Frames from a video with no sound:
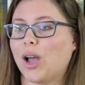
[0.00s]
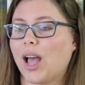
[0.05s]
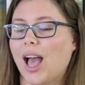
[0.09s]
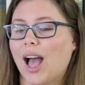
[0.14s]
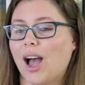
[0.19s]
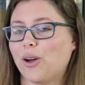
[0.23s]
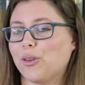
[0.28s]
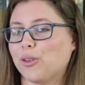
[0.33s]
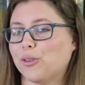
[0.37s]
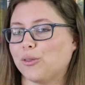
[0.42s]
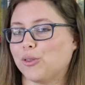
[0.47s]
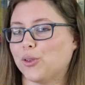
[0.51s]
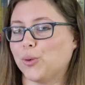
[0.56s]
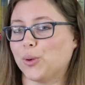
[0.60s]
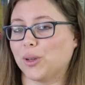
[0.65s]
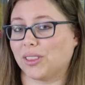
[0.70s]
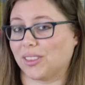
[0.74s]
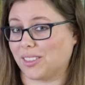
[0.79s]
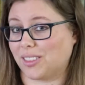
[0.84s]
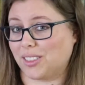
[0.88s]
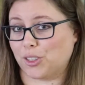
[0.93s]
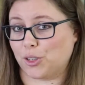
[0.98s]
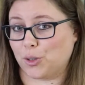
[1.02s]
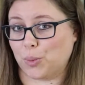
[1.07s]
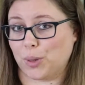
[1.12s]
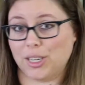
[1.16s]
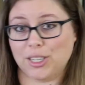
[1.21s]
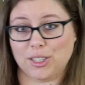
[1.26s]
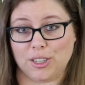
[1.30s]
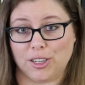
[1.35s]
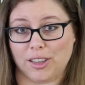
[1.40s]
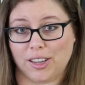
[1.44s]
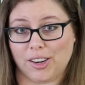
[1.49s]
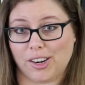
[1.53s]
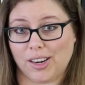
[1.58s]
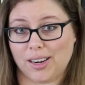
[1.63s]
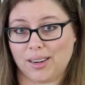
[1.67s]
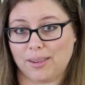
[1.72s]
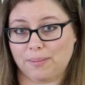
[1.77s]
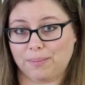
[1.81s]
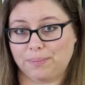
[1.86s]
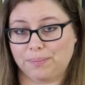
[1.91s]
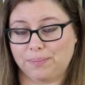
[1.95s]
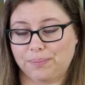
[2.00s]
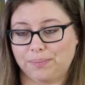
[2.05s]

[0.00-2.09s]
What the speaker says: how they're viewing the situation they're in.